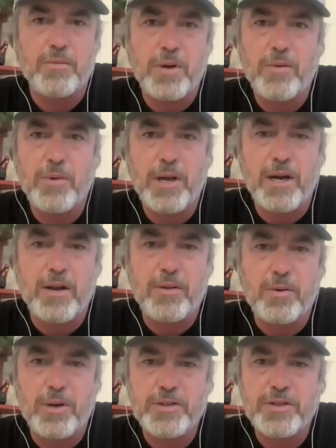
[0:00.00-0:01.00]
We, we had another
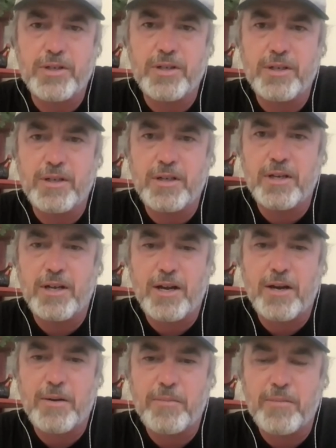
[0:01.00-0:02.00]
question,
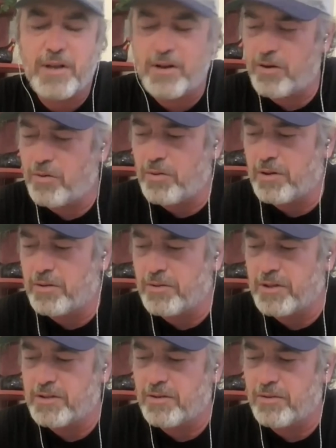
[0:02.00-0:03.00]
um, and you had
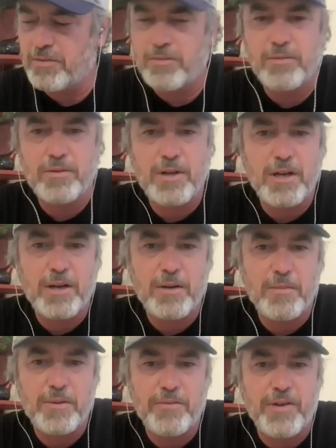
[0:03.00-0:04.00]
alluded to
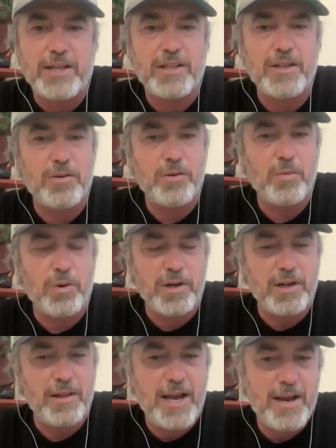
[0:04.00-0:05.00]
um, the fact that you could work
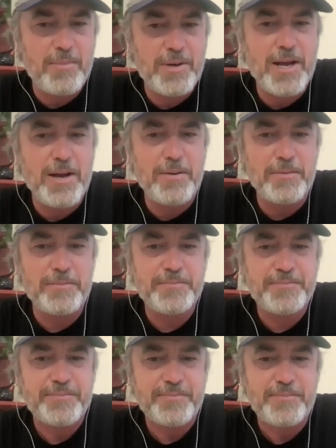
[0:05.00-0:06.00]
in a lab now
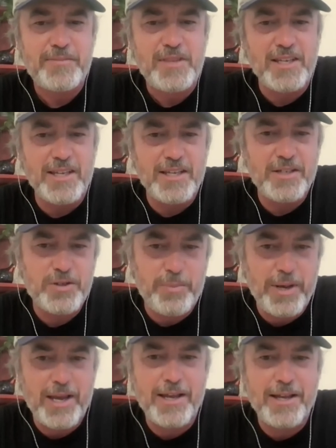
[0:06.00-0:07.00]
in
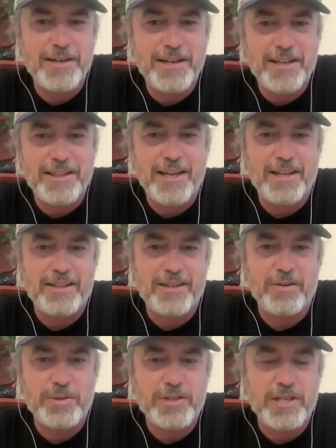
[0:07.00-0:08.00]
Japan and that
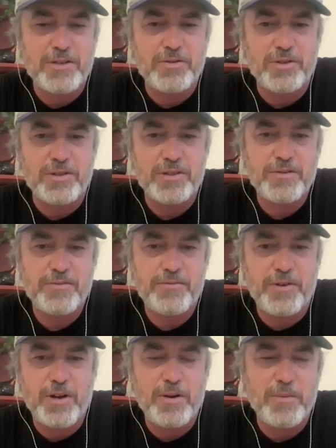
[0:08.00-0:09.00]
there was interest
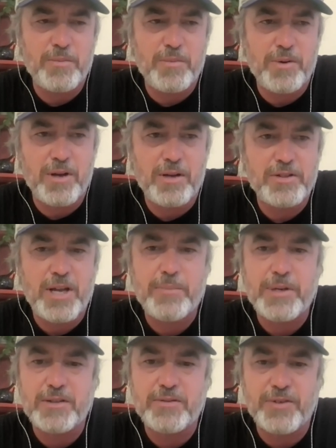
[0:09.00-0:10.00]
from uh,
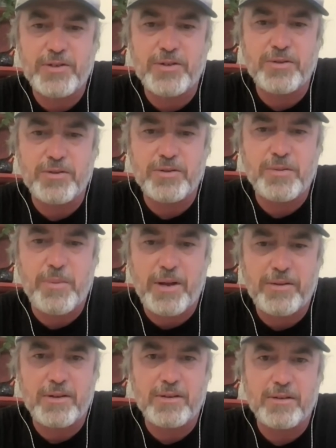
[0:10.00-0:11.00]
Japanese fishers
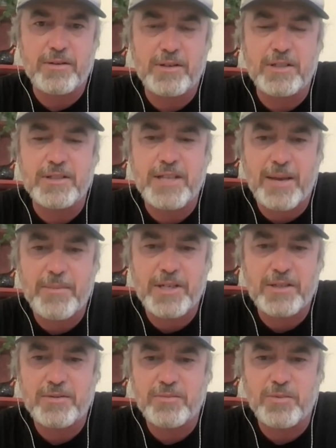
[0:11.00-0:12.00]
about the, the
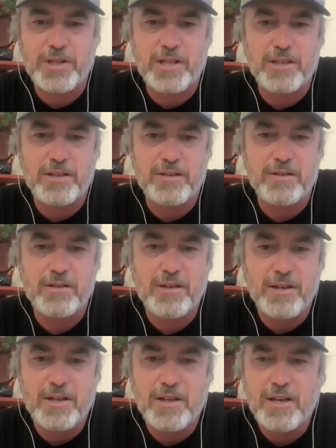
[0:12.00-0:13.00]
contaminants within
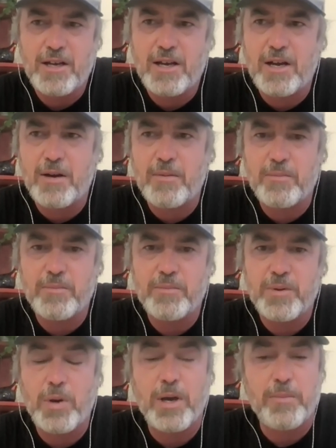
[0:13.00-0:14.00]
um,
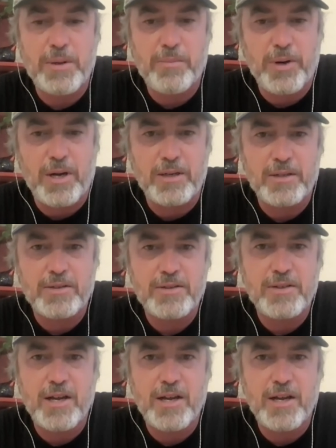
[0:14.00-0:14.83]
the whale meat products.